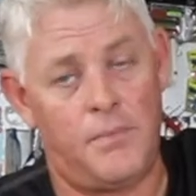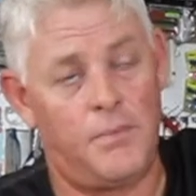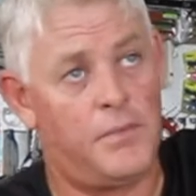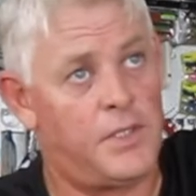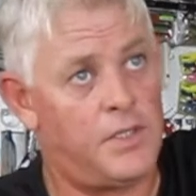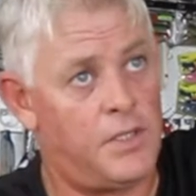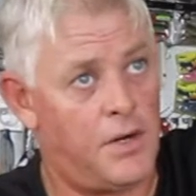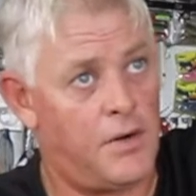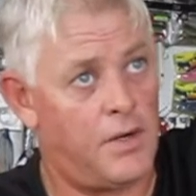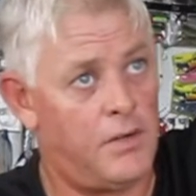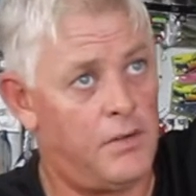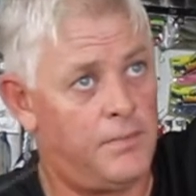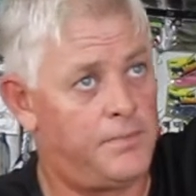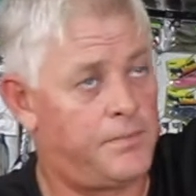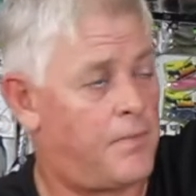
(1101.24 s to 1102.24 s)

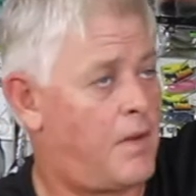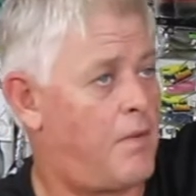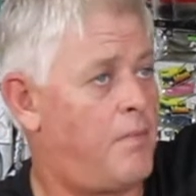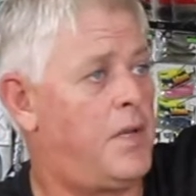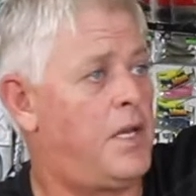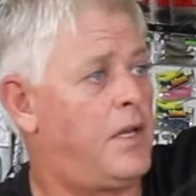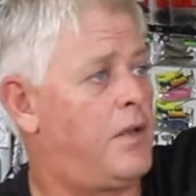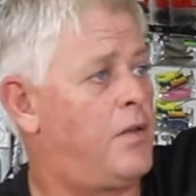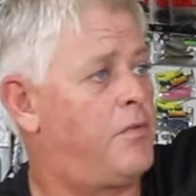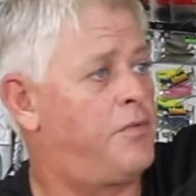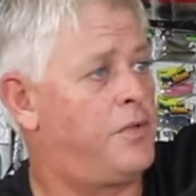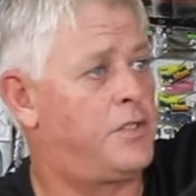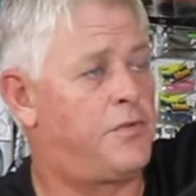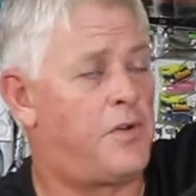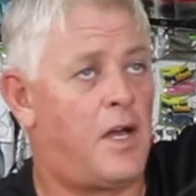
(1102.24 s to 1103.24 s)
material, meaning you'll
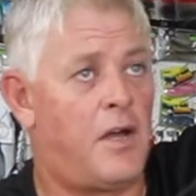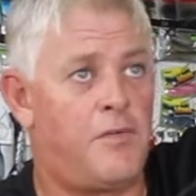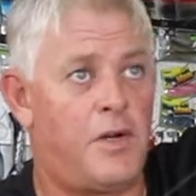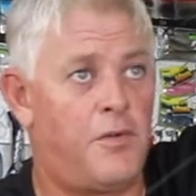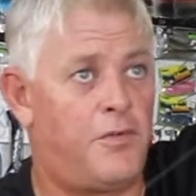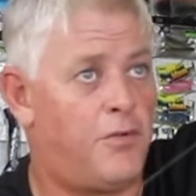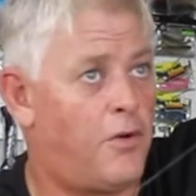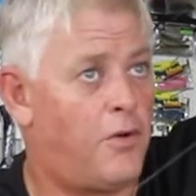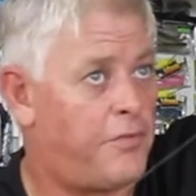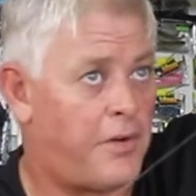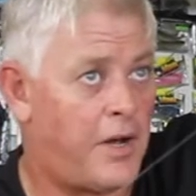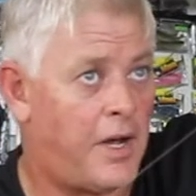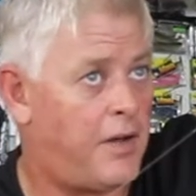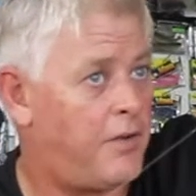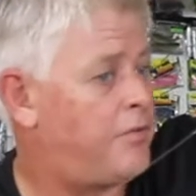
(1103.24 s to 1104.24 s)
fish 5-0,
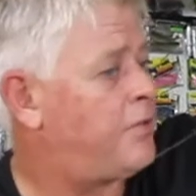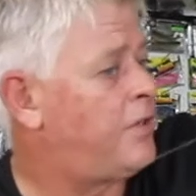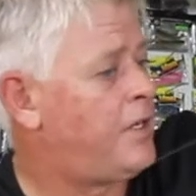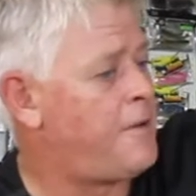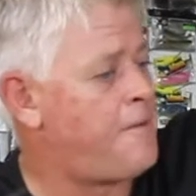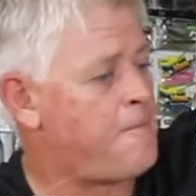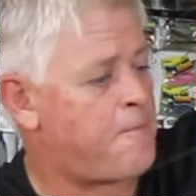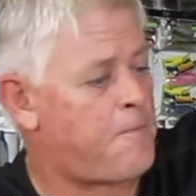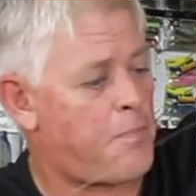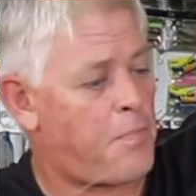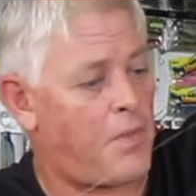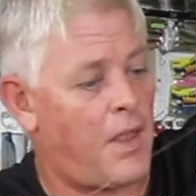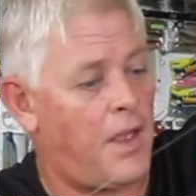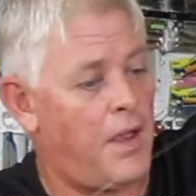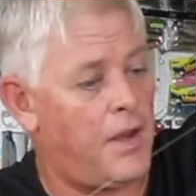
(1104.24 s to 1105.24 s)
4-5,
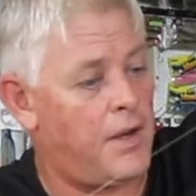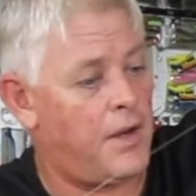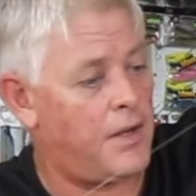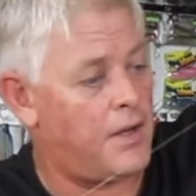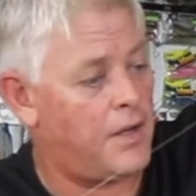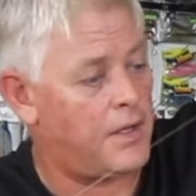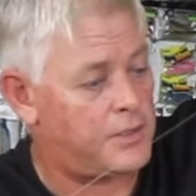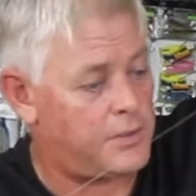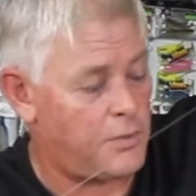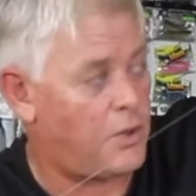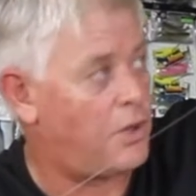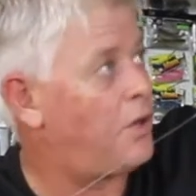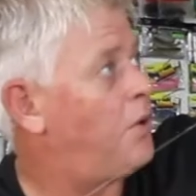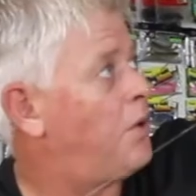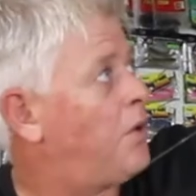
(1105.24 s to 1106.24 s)
and a
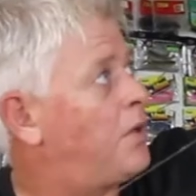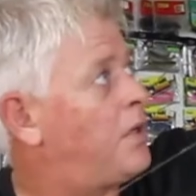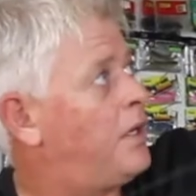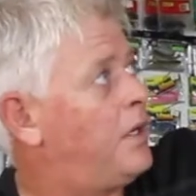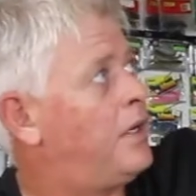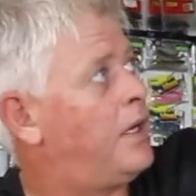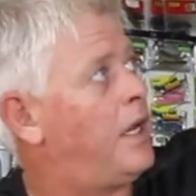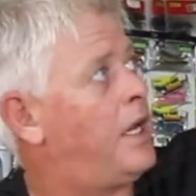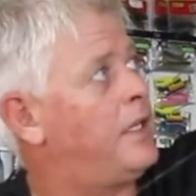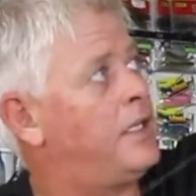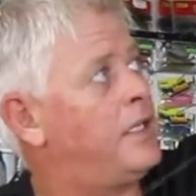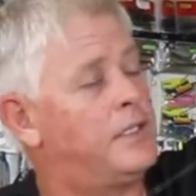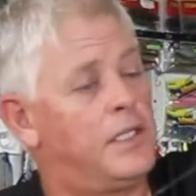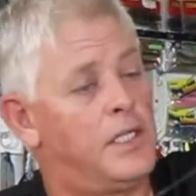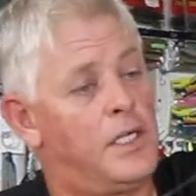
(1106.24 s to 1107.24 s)
smaller hook, and
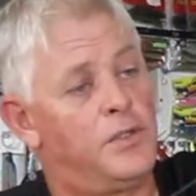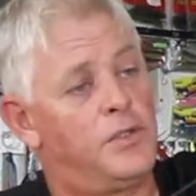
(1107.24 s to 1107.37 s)
there's no